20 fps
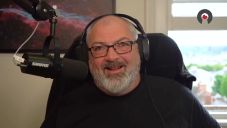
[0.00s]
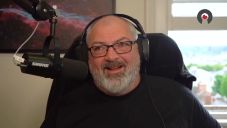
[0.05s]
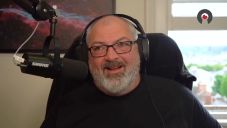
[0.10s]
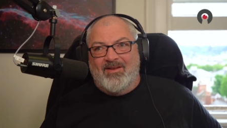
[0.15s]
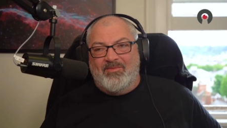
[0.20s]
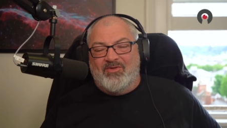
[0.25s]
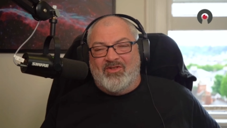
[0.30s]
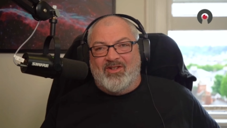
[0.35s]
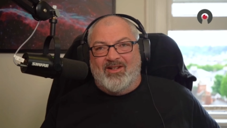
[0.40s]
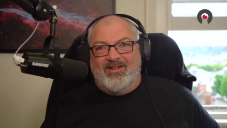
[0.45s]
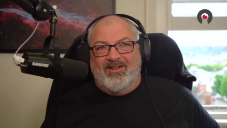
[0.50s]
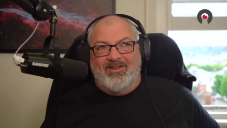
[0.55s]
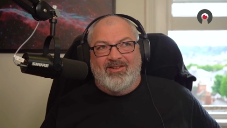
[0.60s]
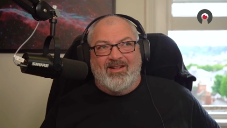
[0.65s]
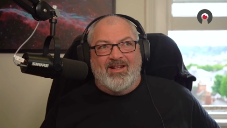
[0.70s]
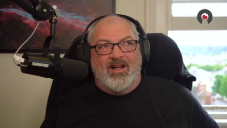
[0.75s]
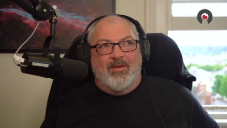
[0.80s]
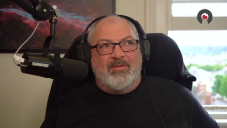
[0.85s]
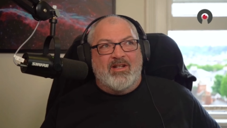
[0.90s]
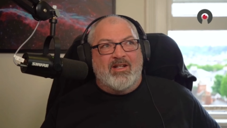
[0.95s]

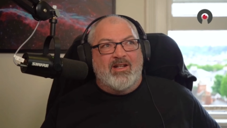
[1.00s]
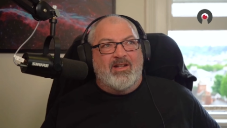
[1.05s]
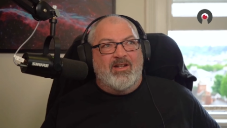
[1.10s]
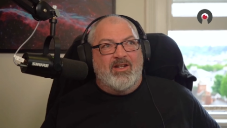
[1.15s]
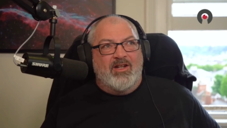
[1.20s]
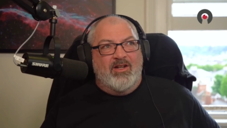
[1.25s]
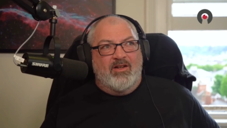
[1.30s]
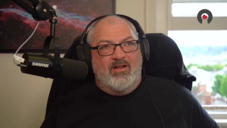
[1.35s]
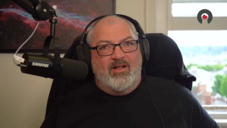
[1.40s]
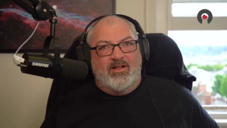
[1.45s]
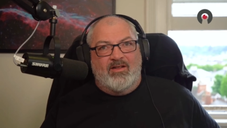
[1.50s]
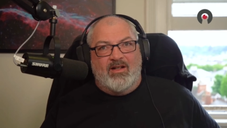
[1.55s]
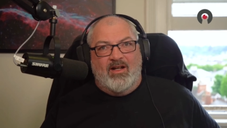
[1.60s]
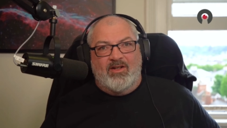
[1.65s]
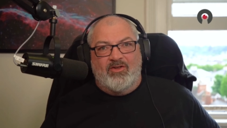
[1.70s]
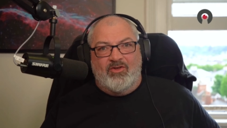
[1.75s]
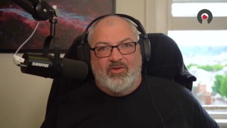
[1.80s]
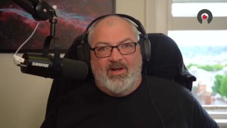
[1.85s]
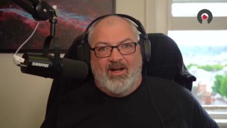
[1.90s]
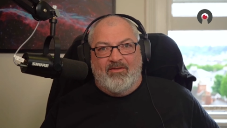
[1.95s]
Absolutely. I mean, in the early
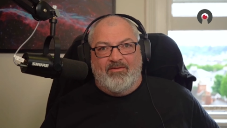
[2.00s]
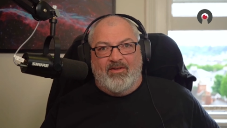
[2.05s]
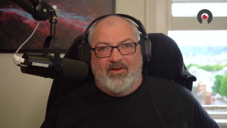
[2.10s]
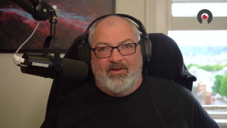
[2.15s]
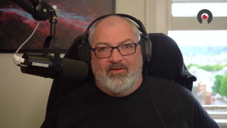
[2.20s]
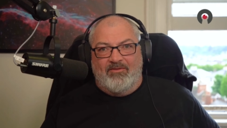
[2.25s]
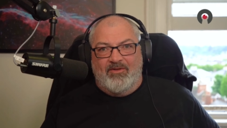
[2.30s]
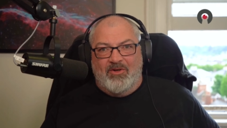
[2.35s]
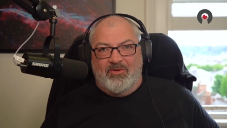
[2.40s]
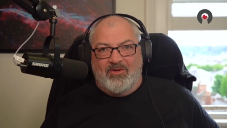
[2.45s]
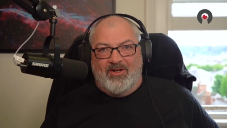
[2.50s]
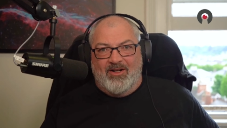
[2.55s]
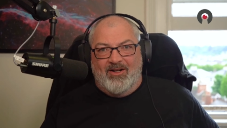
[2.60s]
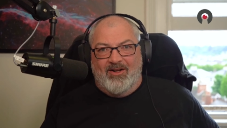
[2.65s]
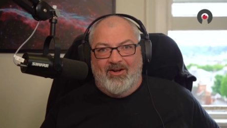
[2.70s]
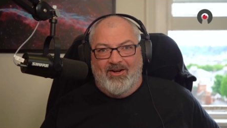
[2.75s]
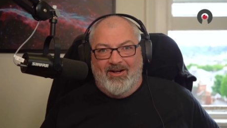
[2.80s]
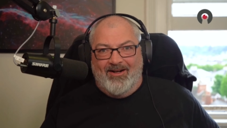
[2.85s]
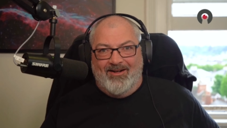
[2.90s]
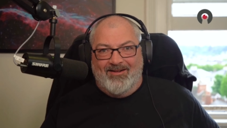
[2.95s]
days, you have very few
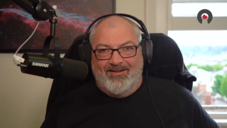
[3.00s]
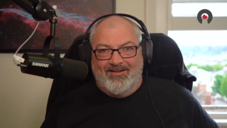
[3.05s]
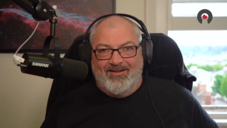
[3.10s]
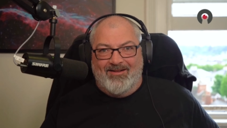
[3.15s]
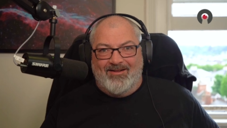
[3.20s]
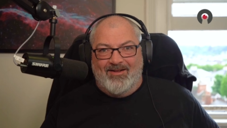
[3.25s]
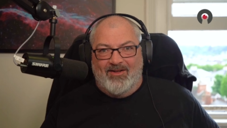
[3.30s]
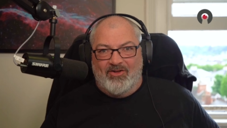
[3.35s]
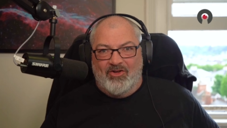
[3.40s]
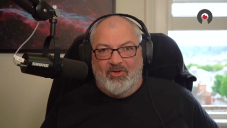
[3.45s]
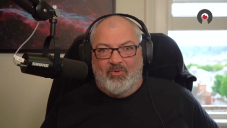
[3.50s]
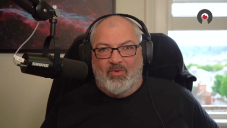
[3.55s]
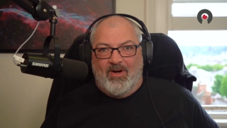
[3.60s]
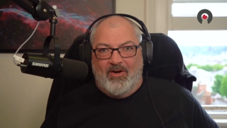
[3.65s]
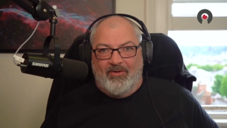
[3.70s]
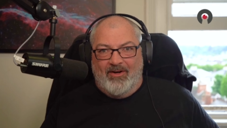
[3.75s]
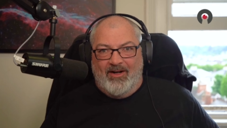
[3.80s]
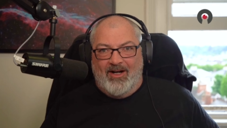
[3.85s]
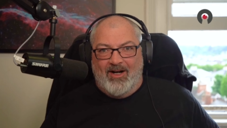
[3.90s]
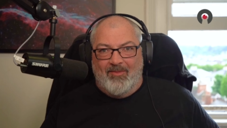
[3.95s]
clients and you're
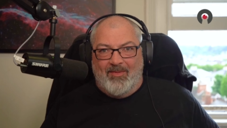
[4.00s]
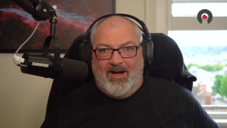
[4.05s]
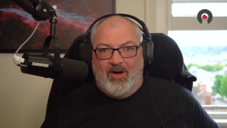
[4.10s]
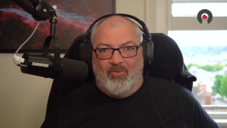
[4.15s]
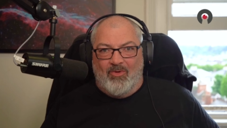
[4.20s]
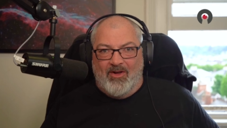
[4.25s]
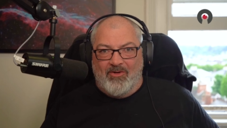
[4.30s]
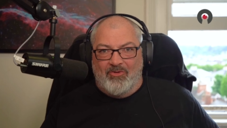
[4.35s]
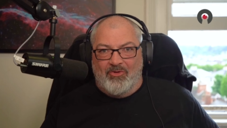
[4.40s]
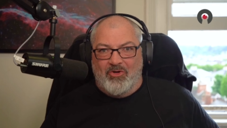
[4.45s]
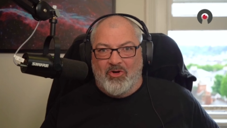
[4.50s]
worrying about whether or